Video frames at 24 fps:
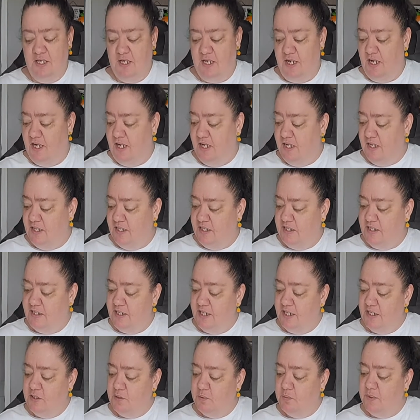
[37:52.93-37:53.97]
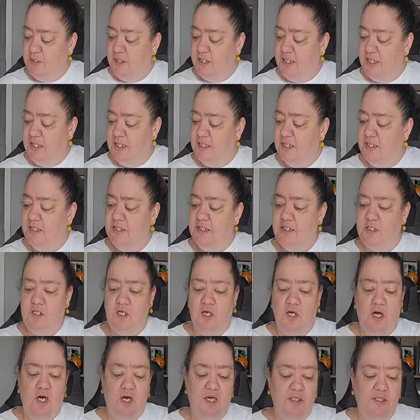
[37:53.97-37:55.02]
This next one is
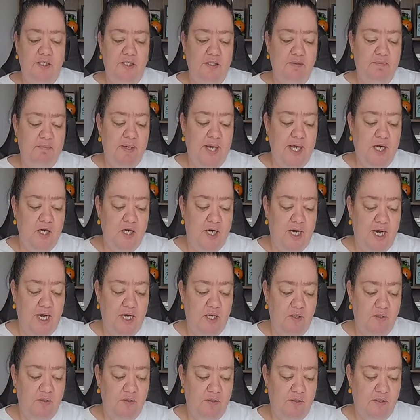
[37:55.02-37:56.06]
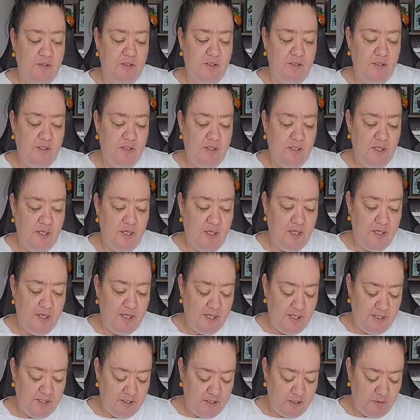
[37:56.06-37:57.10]
Haunted Manor House.
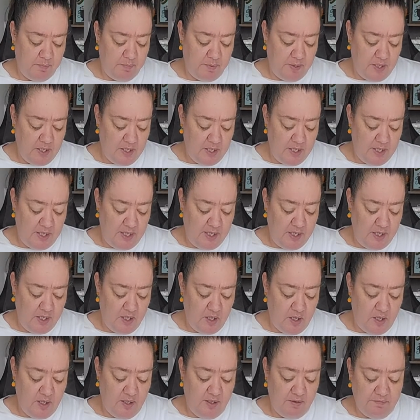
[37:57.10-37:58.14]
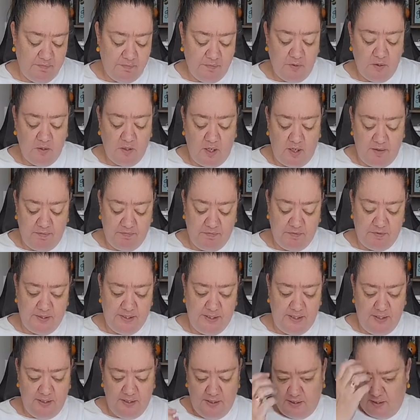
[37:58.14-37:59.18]
It's by Artful
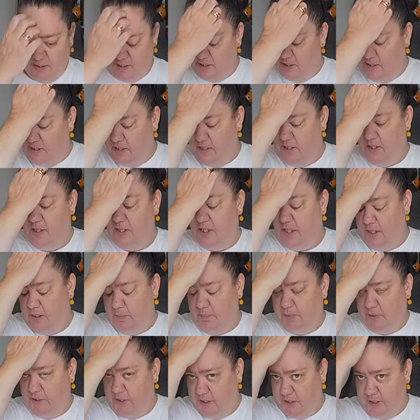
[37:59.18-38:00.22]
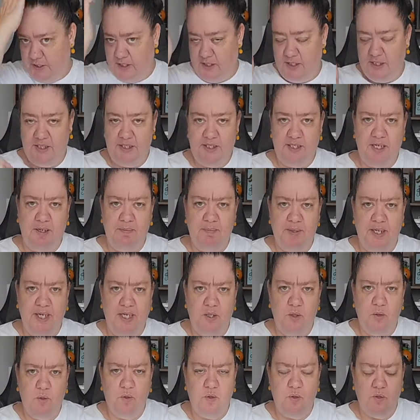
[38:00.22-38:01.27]
Offerings. I purchased this at my
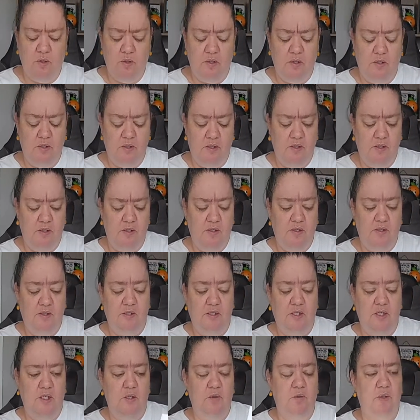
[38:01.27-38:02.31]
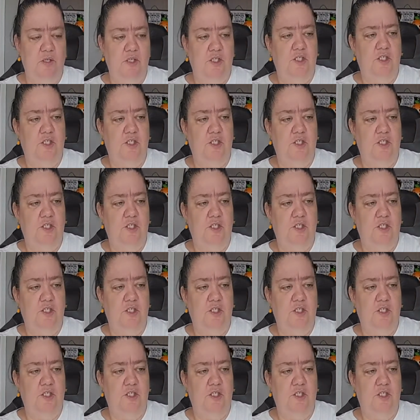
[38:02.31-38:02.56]
local needlework